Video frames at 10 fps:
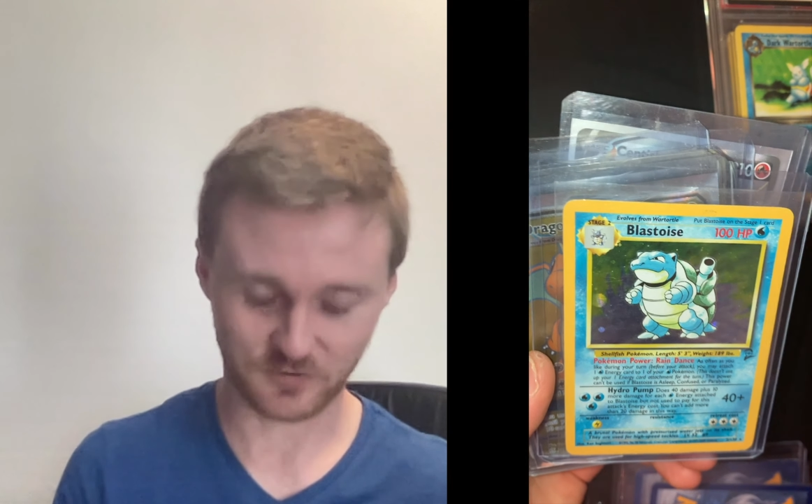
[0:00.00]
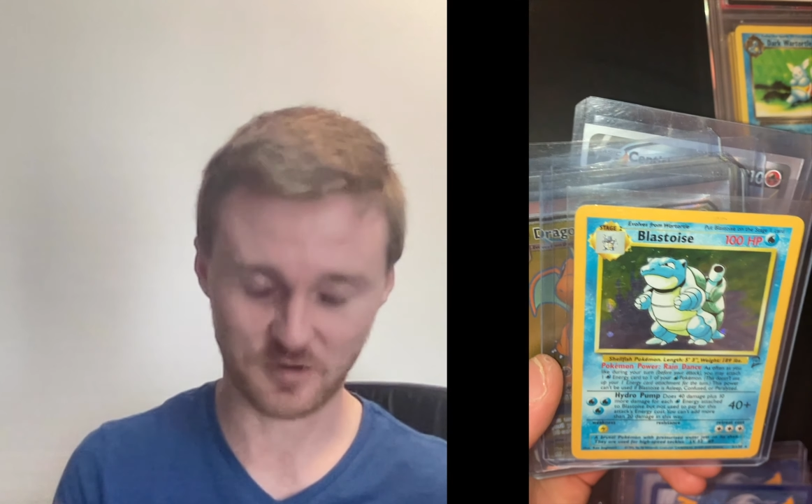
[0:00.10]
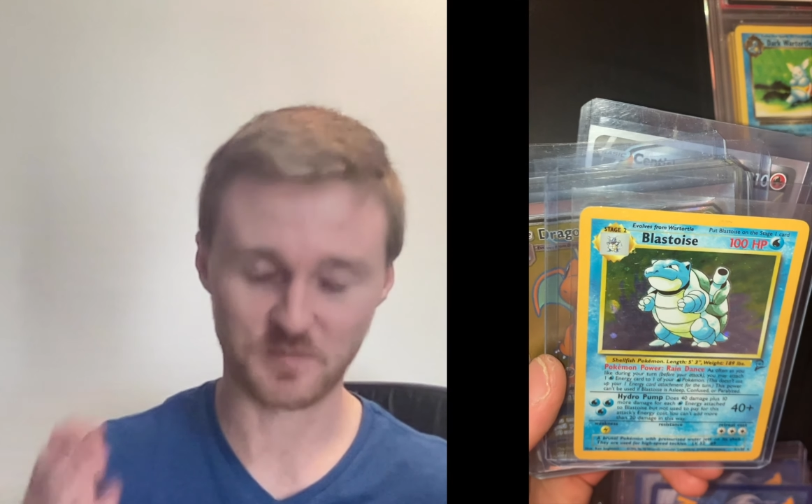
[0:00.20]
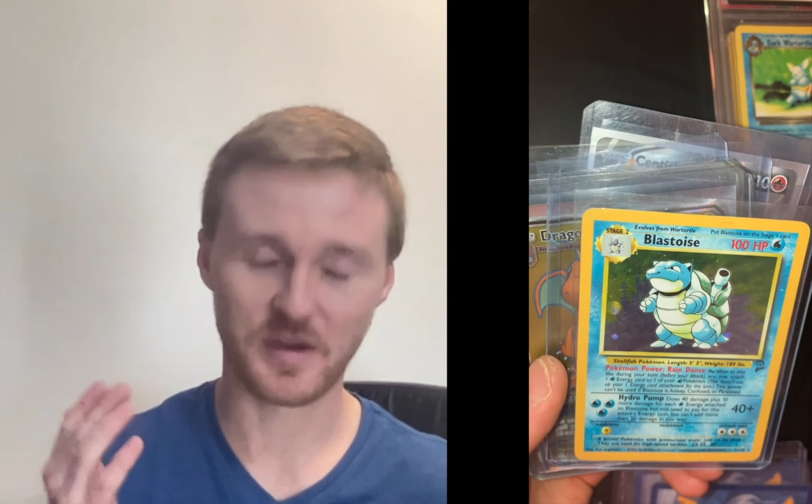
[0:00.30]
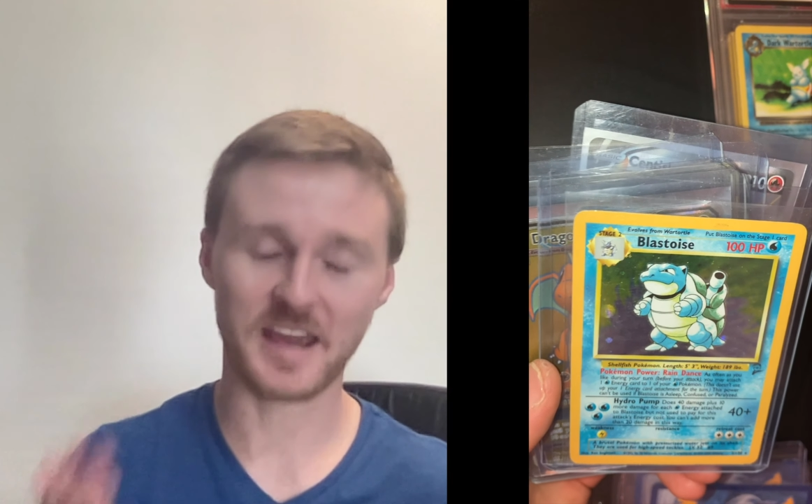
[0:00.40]

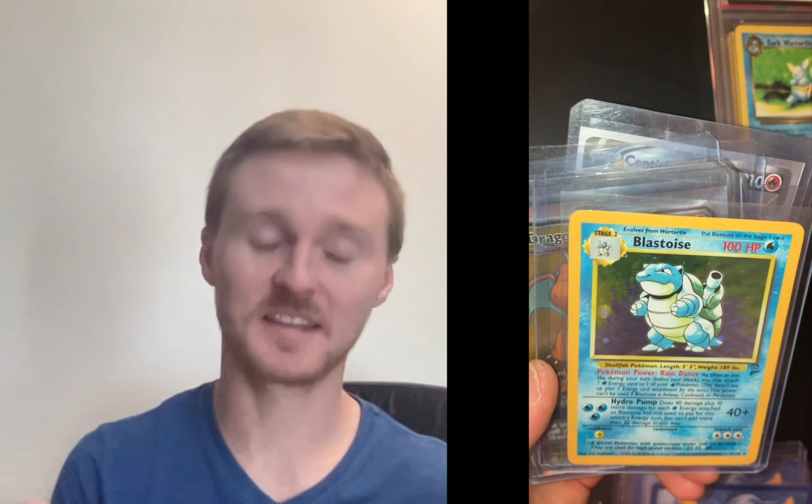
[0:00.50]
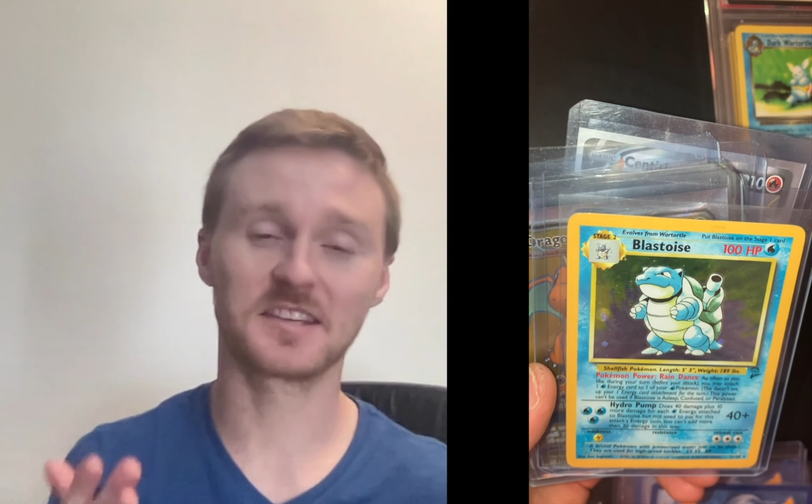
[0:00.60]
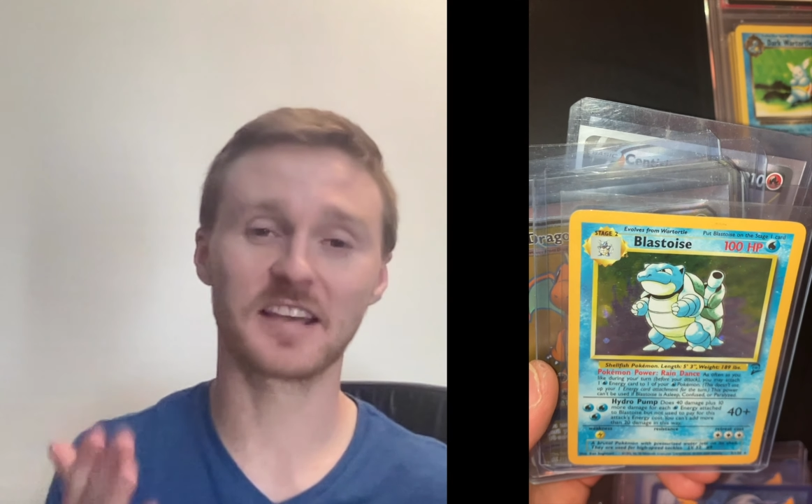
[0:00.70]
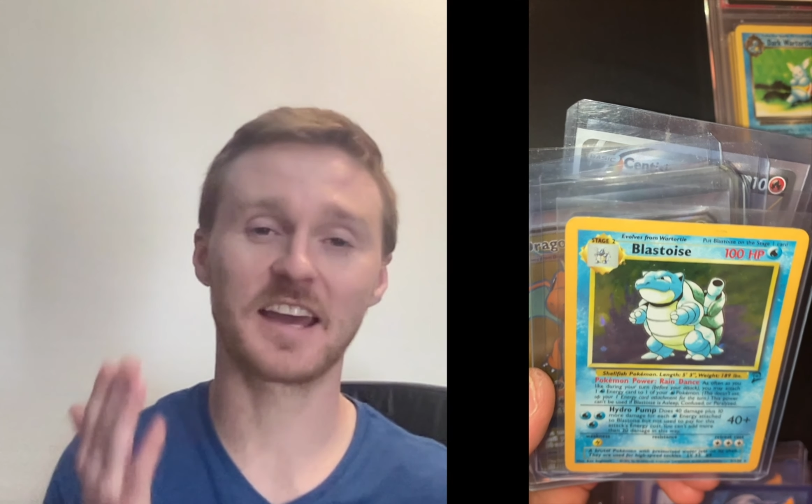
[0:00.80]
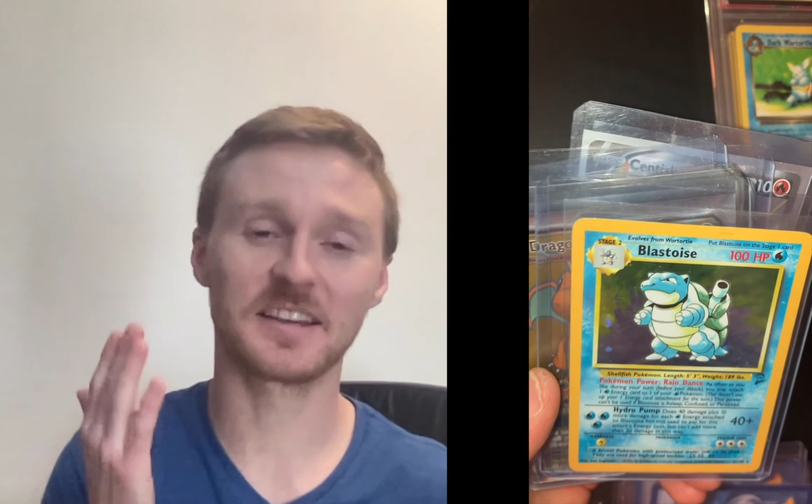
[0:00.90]
from Base
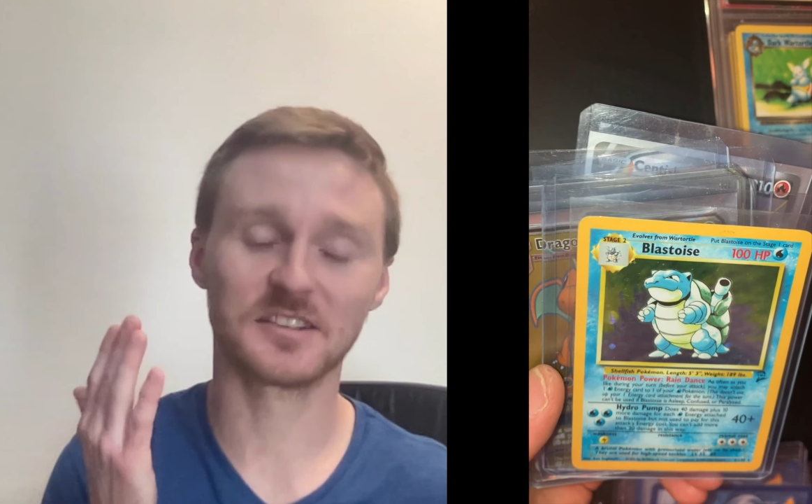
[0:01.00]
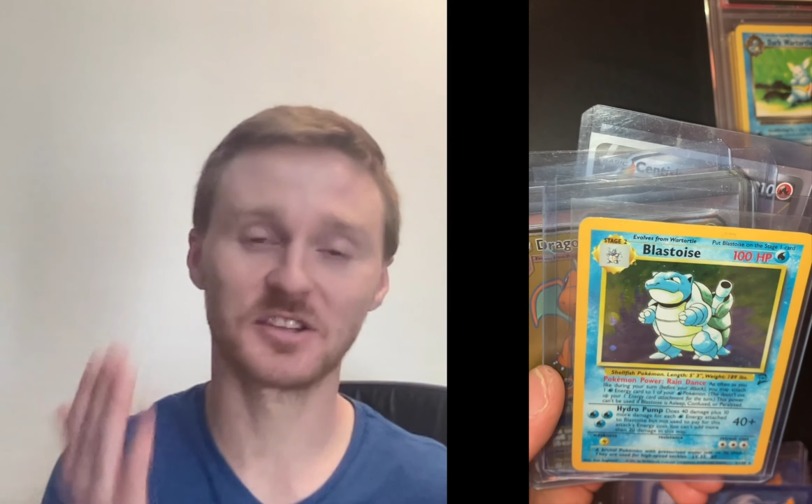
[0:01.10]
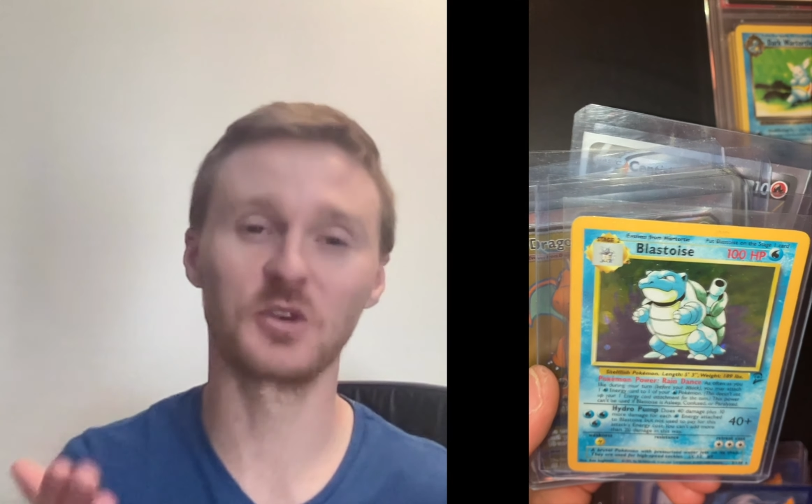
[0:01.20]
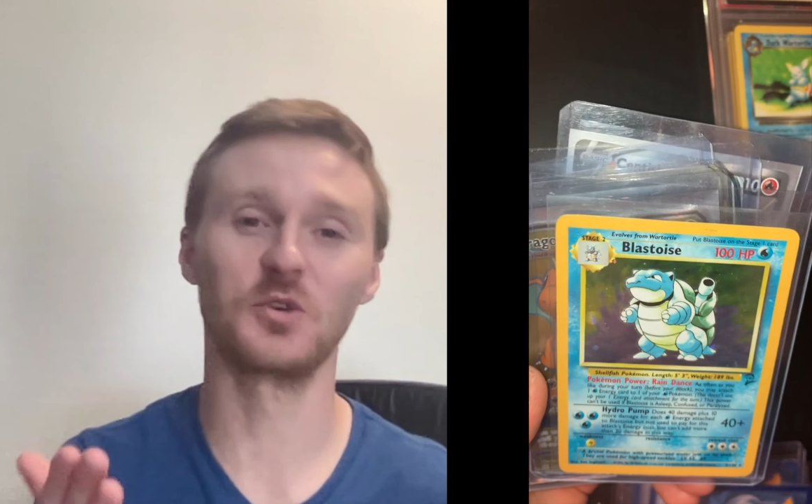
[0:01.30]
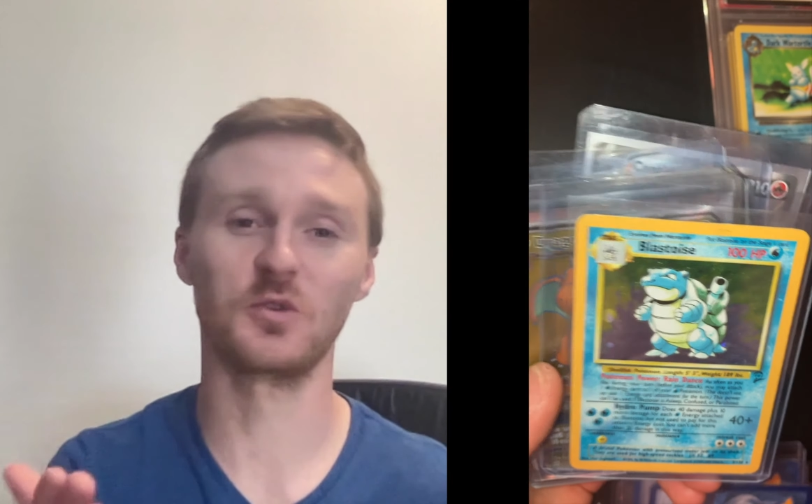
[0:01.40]
Set
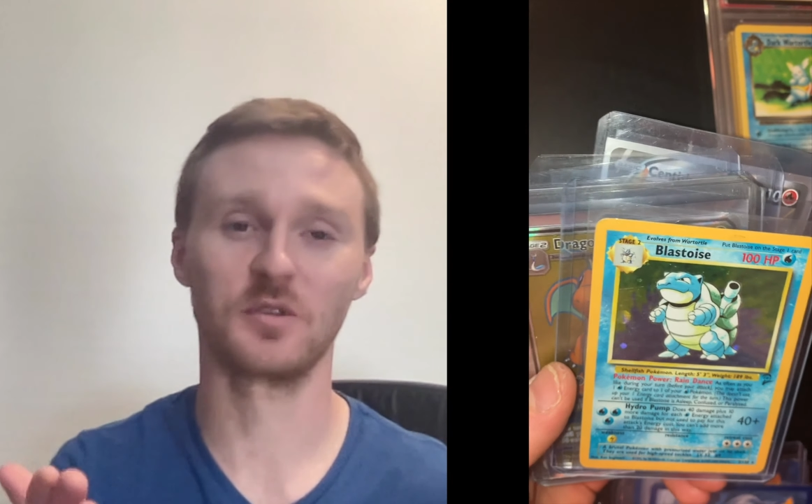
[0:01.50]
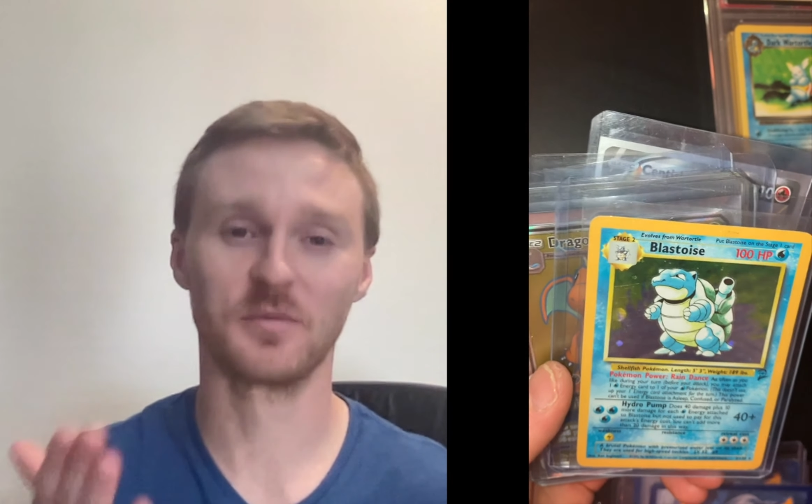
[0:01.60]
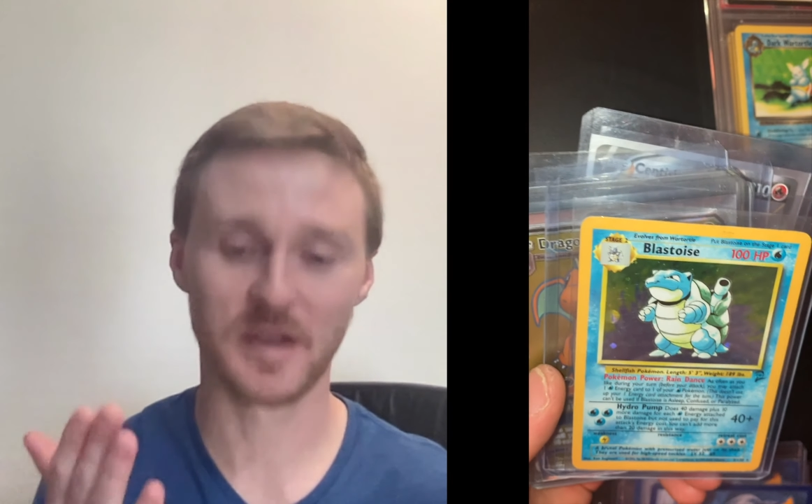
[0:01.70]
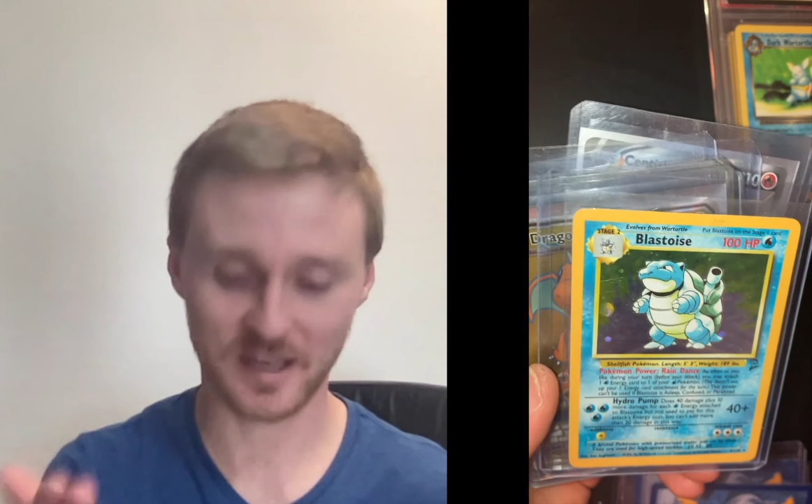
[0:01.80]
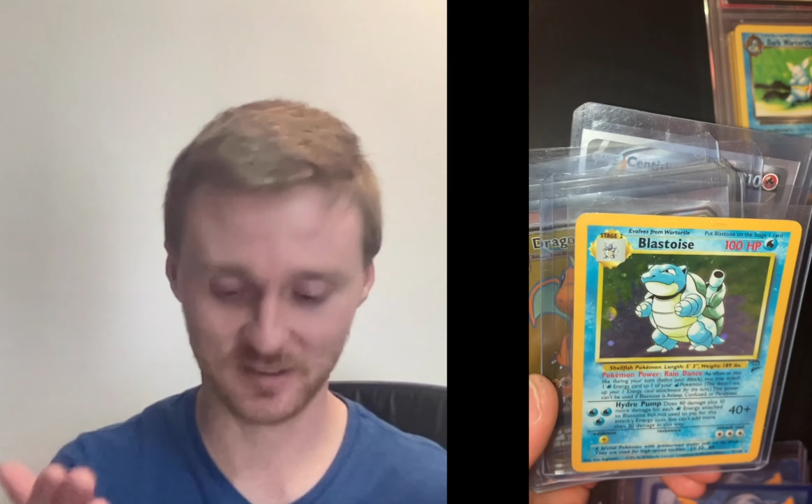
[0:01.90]
2,
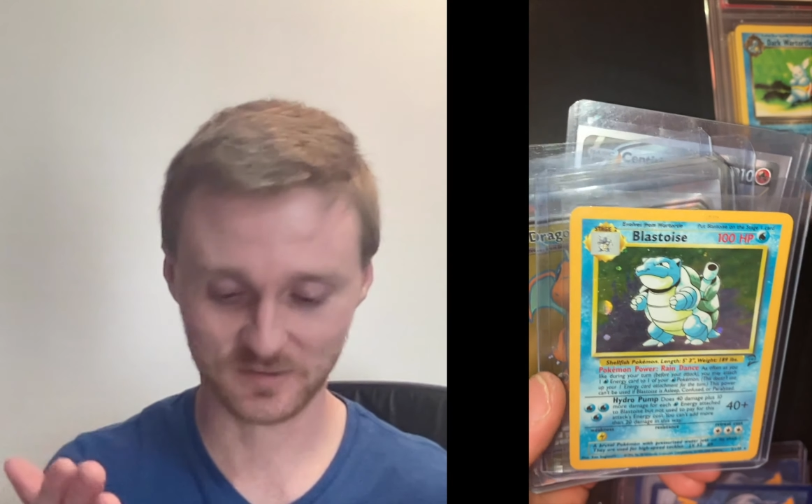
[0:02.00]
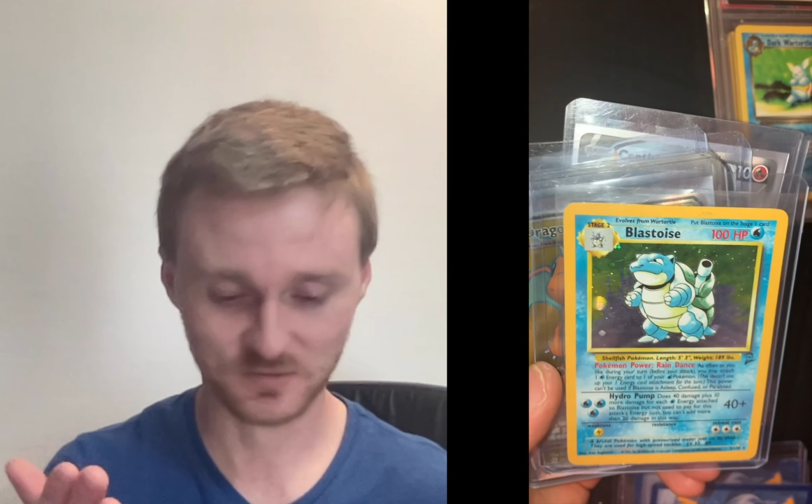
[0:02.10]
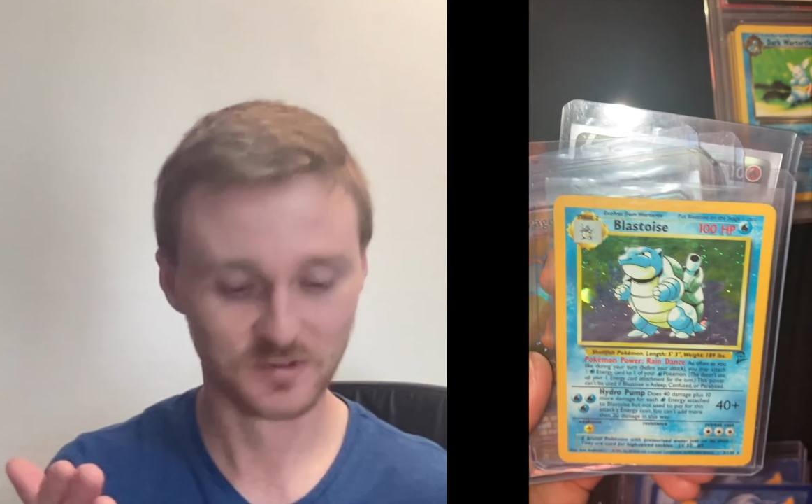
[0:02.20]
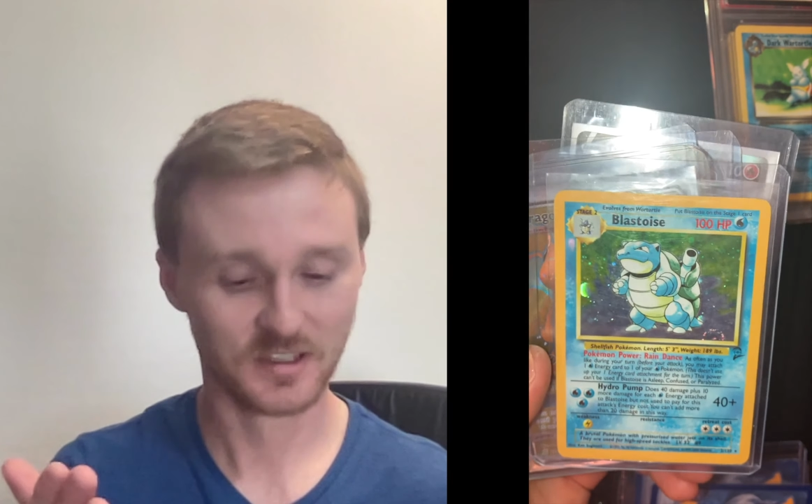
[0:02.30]
man.